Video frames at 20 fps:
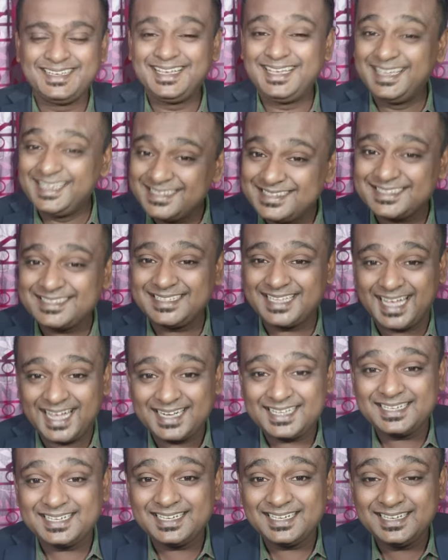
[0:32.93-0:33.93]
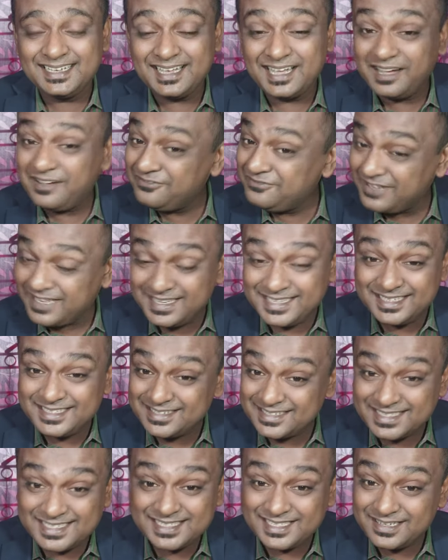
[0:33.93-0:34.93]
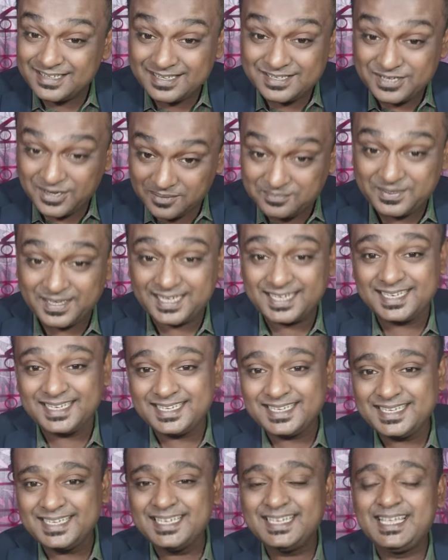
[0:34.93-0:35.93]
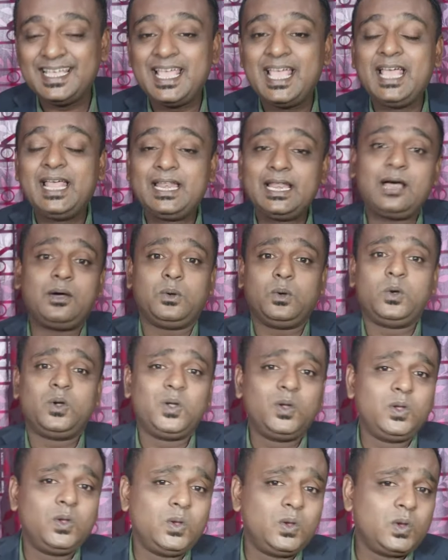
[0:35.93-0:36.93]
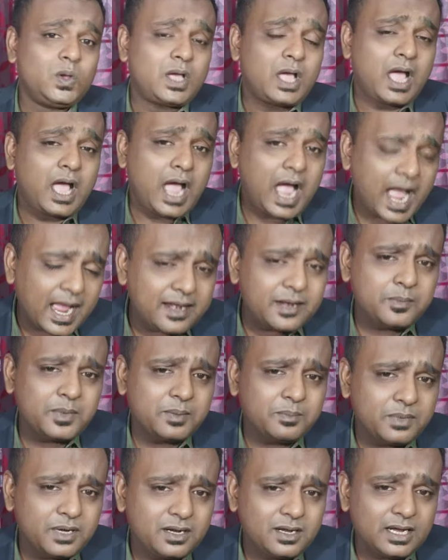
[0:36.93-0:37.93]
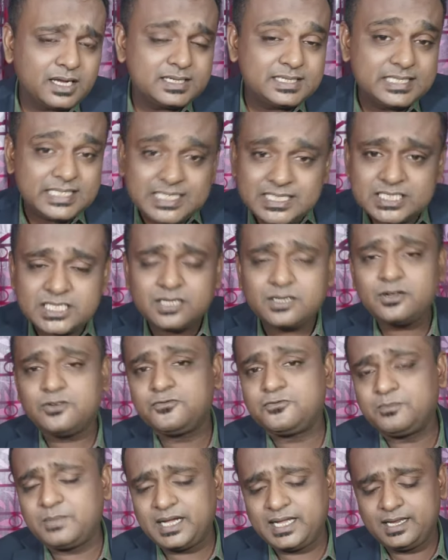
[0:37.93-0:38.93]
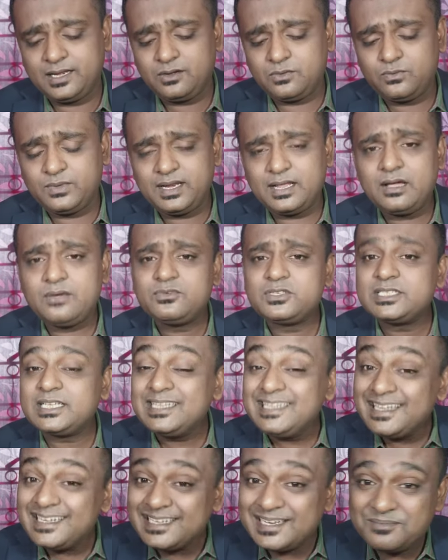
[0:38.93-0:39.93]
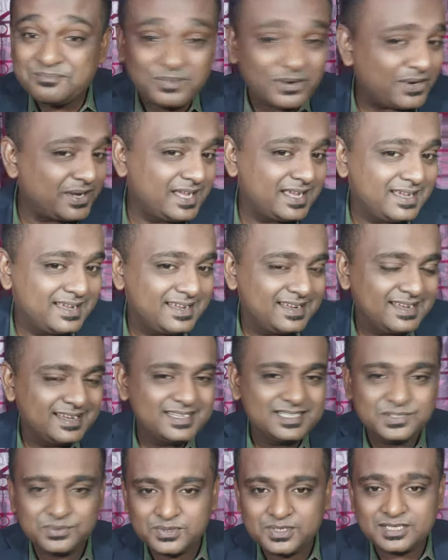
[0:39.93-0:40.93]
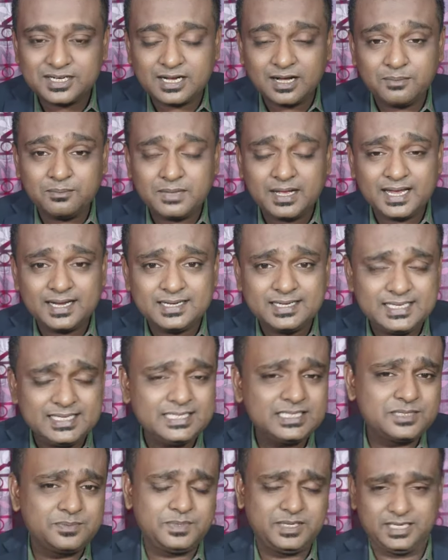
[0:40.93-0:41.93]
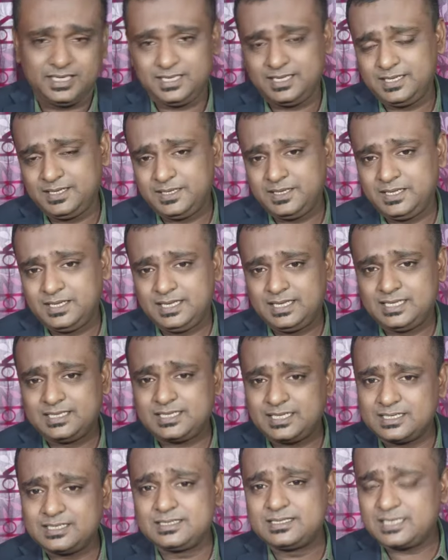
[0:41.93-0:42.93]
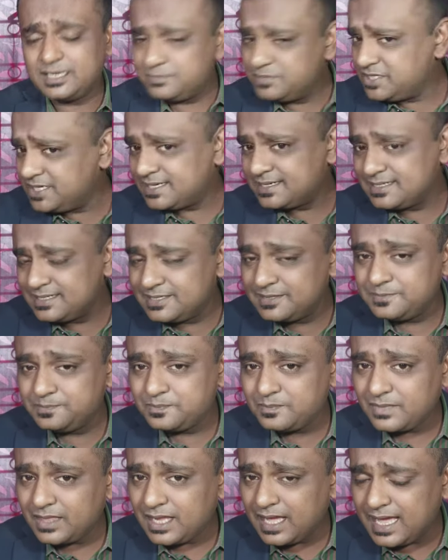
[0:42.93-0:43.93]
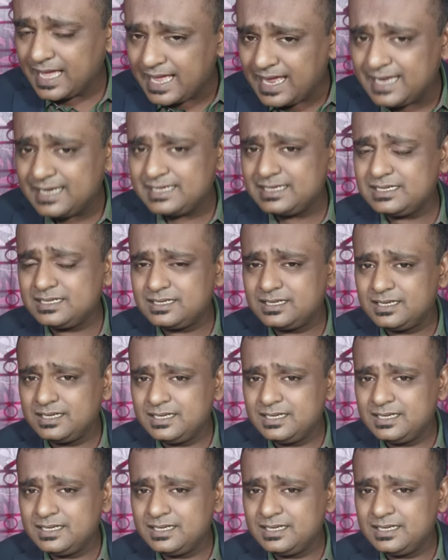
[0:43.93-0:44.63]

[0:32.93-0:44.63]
Isn't that a very interesting topic? Now, I remember a teacher of mine, when I was a little boy, she would come and teach me certain subjects. And